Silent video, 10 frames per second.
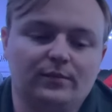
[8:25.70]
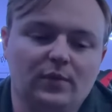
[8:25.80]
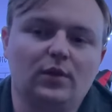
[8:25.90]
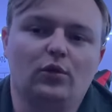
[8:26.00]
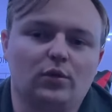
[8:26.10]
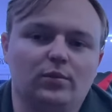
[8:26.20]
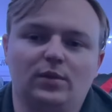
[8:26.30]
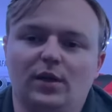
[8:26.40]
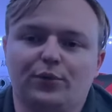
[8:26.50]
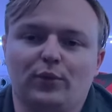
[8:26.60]
local
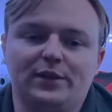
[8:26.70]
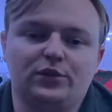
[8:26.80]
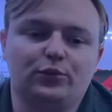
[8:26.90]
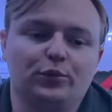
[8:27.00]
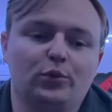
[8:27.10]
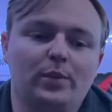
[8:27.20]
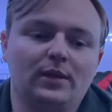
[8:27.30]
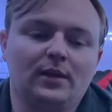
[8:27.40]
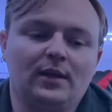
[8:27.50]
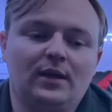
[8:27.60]
gun rights group,
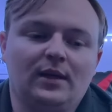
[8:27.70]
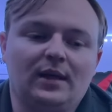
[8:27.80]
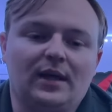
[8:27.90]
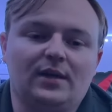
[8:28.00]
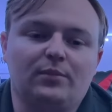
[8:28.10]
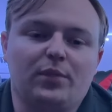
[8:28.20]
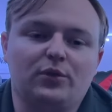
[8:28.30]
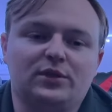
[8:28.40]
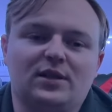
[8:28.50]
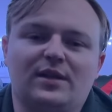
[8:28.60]
and
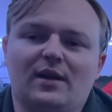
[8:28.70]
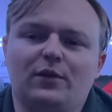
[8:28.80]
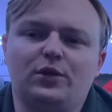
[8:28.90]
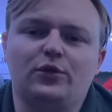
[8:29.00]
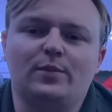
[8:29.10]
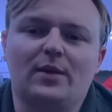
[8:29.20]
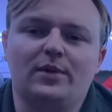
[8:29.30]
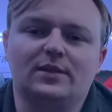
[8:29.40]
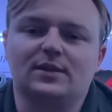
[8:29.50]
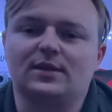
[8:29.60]
post to never use my
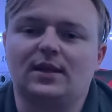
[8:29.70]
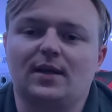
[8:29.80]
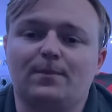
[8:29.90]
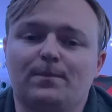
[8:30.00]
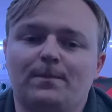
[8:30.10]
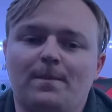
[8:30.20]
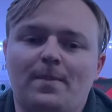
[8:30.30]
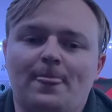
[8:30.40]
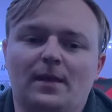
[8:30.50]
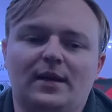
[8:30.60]
business again.
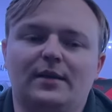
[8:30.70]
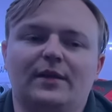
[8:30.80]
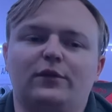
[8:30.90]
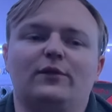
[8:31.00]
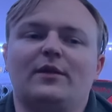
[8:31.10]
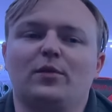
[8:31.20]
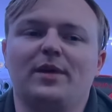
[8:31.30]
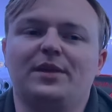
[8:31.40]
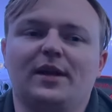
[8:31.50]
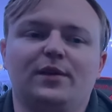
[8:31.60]
If you've never
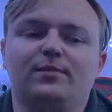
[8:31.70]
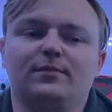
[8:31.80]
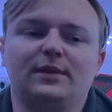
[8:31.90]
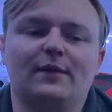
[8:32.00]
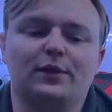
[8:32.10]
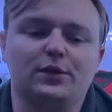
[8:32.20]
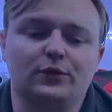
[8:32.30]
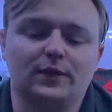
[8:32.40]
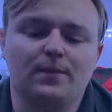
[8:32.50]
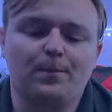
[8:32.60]
been there, never use
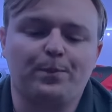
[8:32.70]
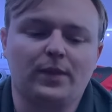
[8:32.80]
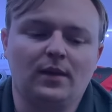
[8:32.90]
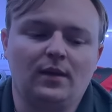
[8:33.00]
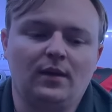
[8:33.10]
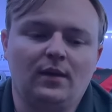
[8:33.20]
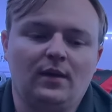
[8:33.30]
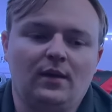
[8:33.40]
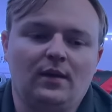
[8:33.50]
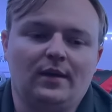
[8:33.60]
it.
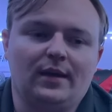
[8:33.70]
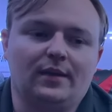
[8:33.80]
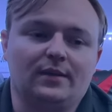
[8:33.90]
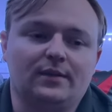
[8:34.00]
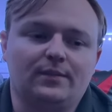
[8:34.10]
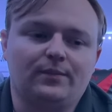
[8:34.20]
And